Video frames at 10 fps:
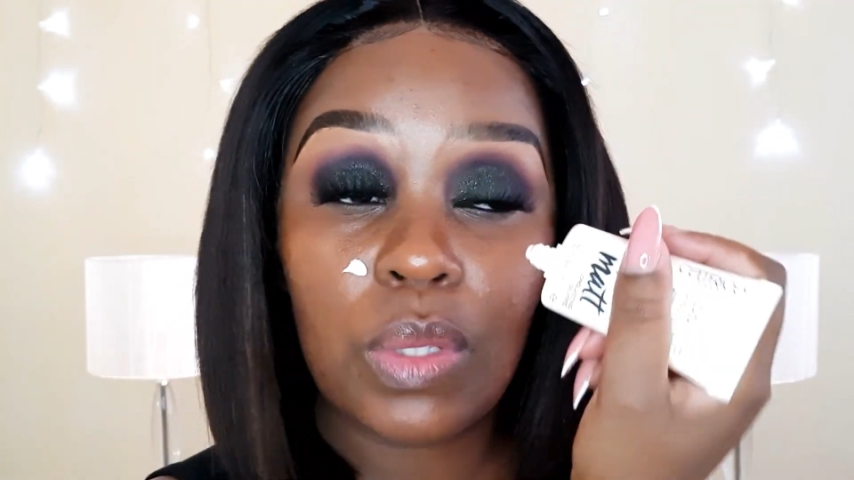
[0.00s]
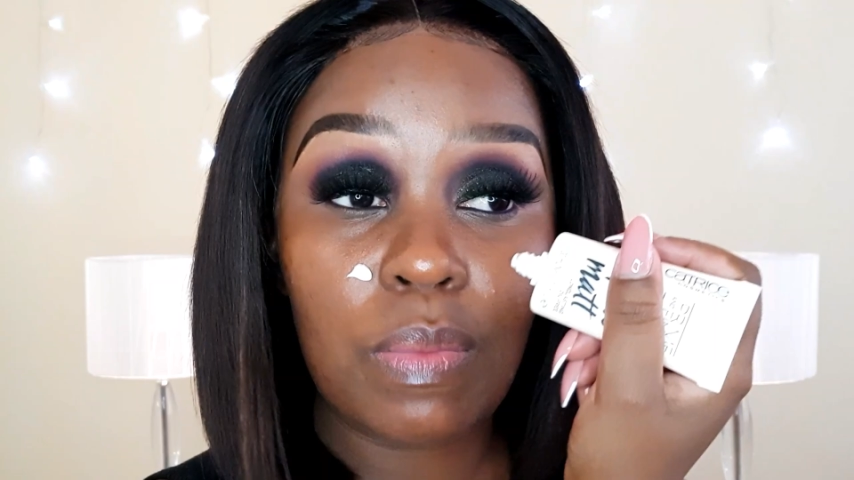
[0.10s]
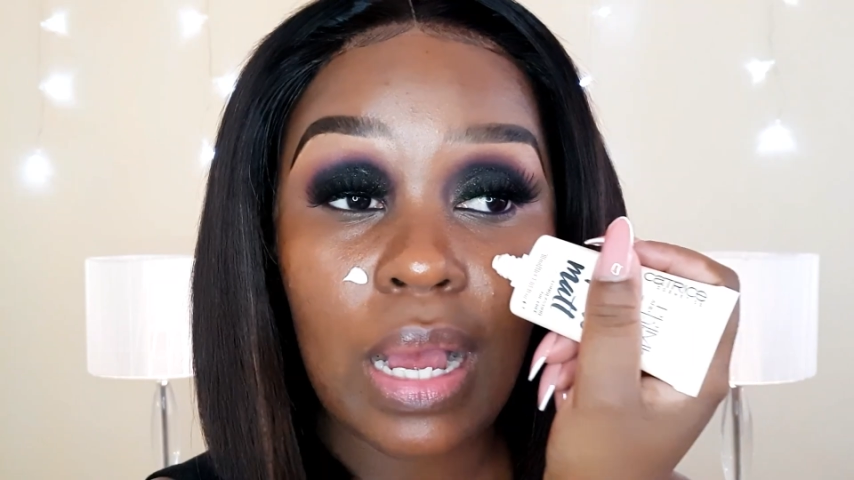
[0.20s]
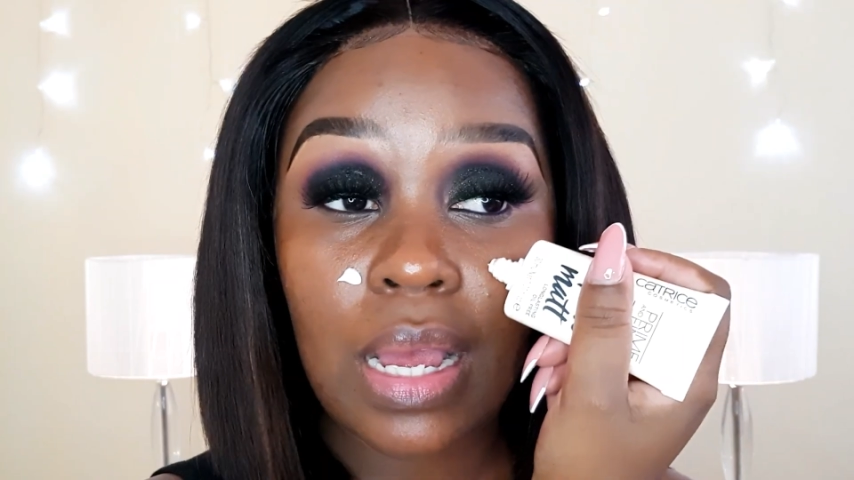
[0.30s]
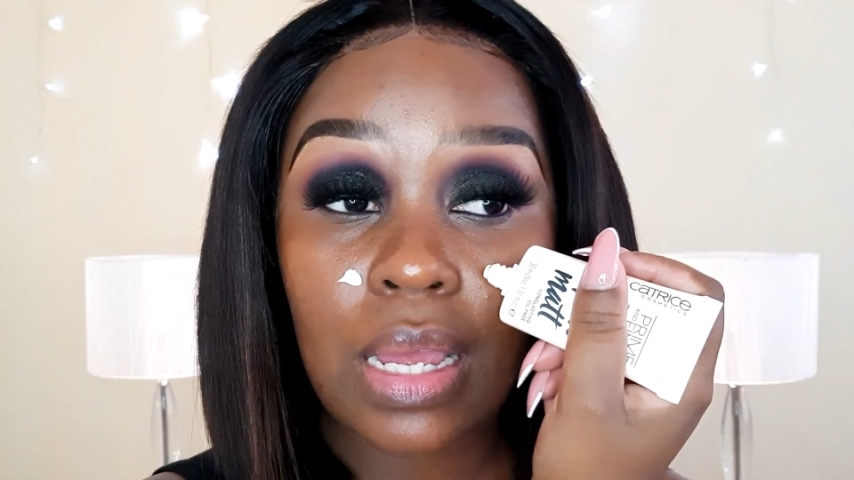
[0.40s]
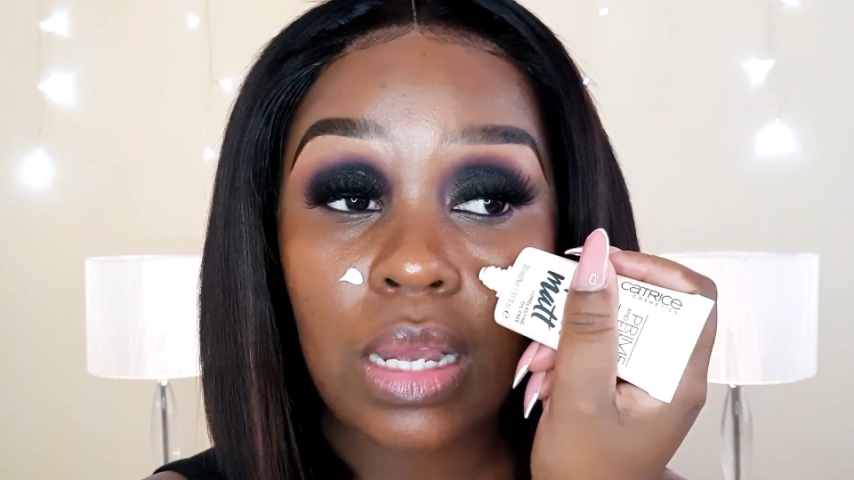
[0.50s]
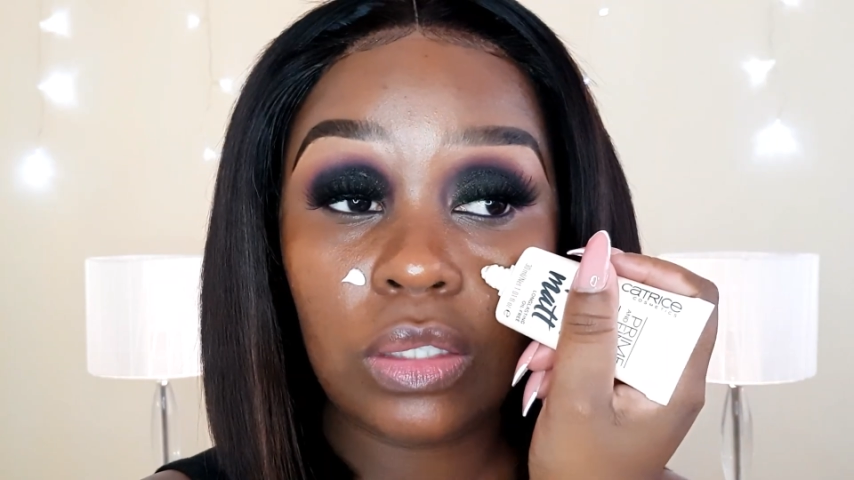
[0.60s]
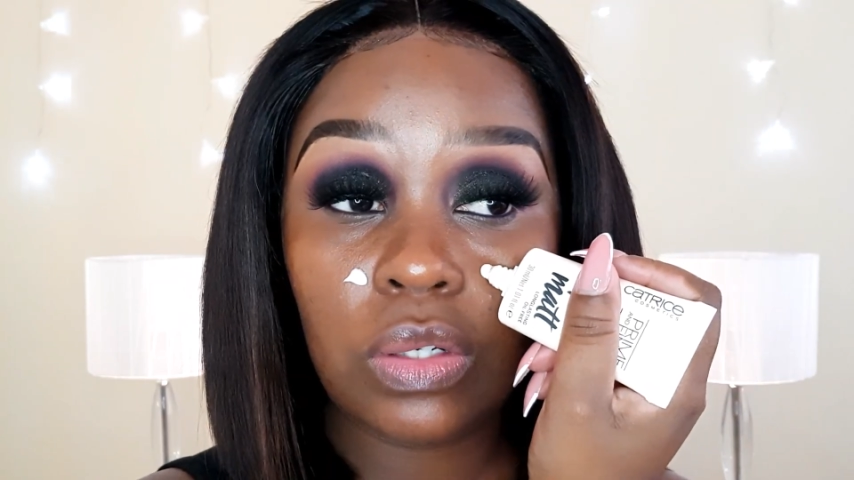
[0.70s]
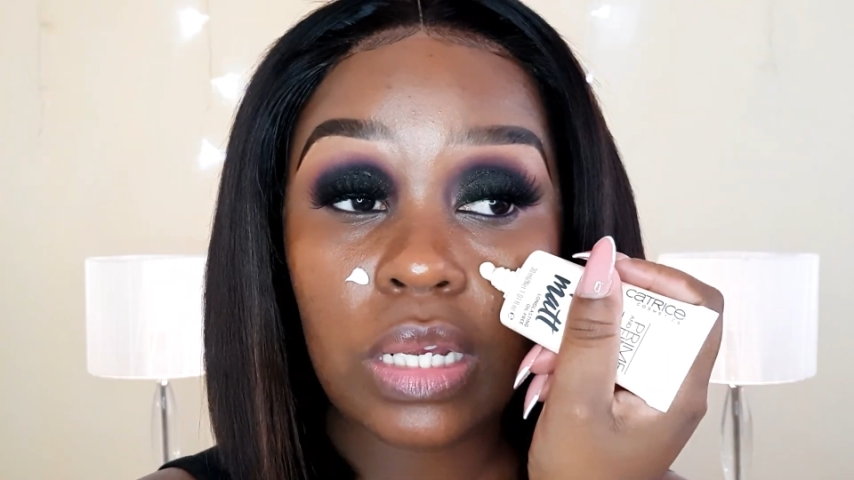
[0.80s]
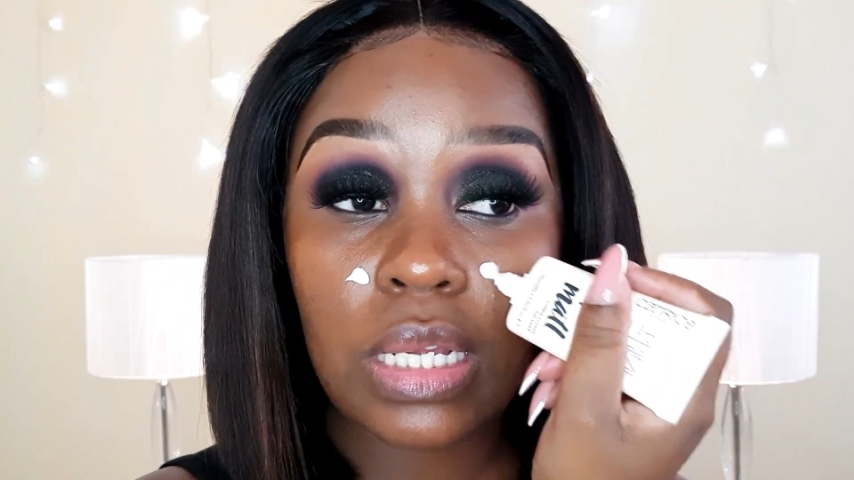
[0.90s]
with my
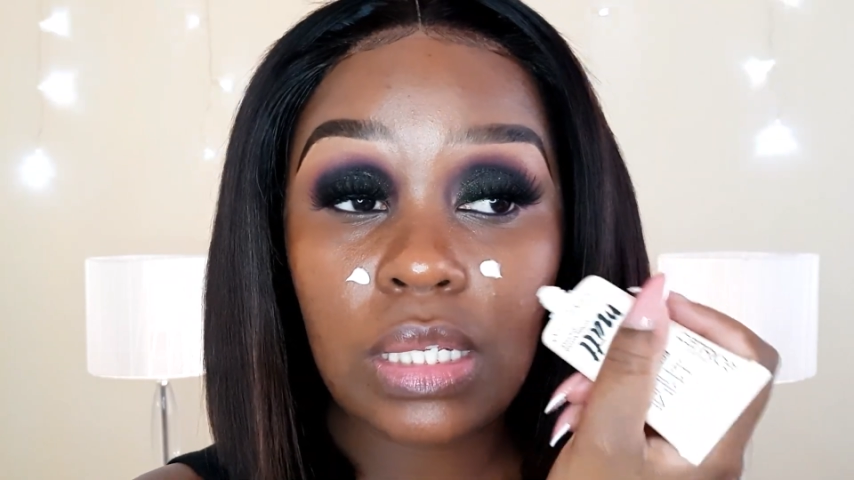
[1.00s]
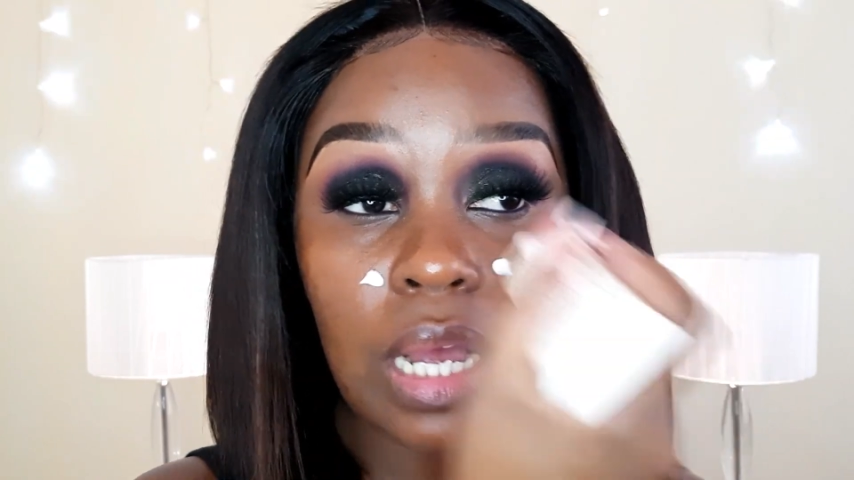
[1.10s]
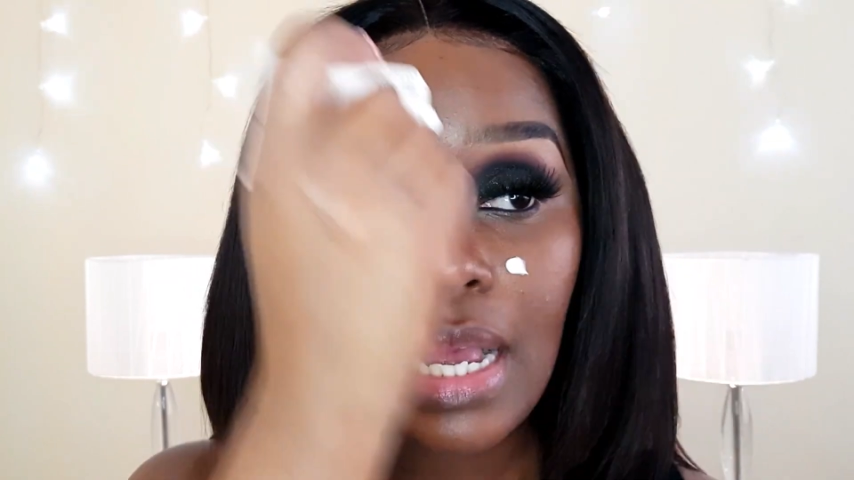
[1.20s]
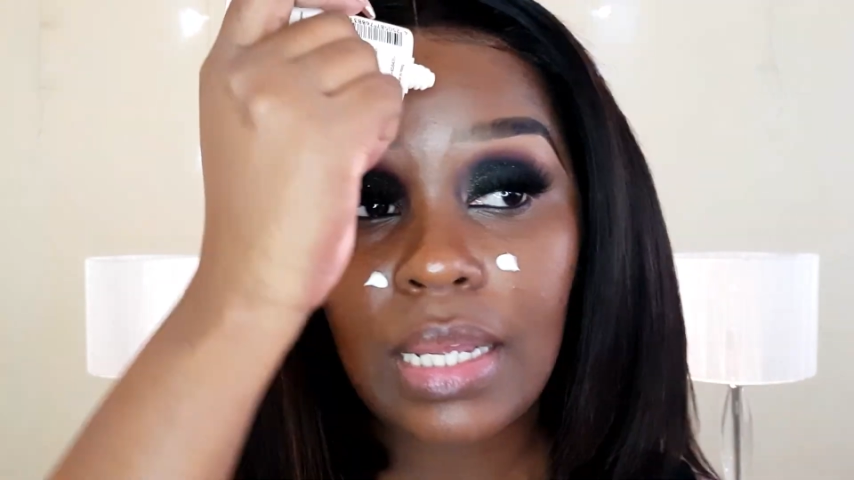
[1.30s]
Catrice